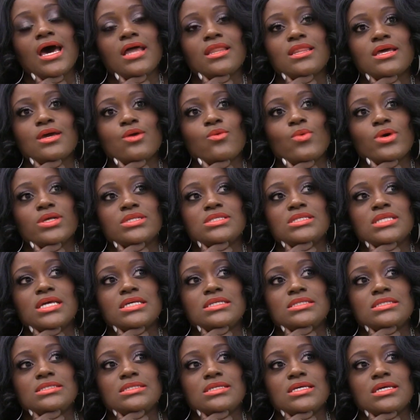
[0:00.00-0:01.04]
I think once
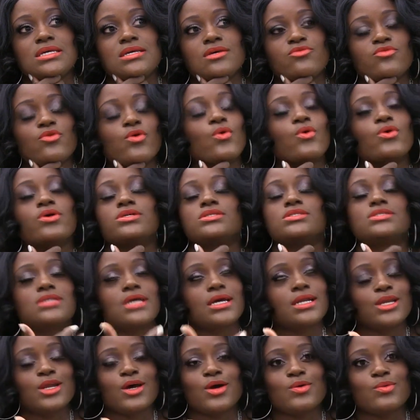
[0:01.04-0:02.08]
they see, of course,
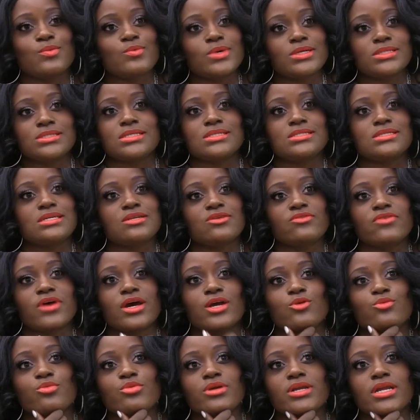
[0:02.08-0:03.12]
I know once they see the
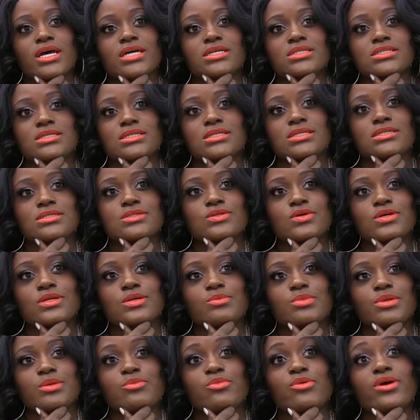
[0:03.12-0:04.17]
final production, it's going
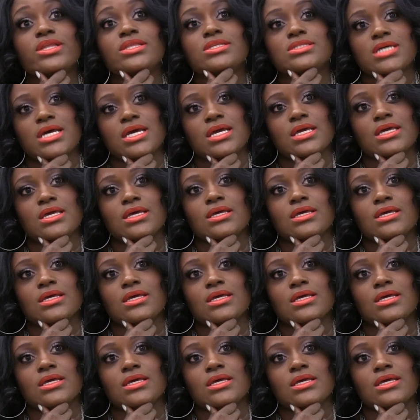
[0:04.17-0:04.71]
to be breathtaking.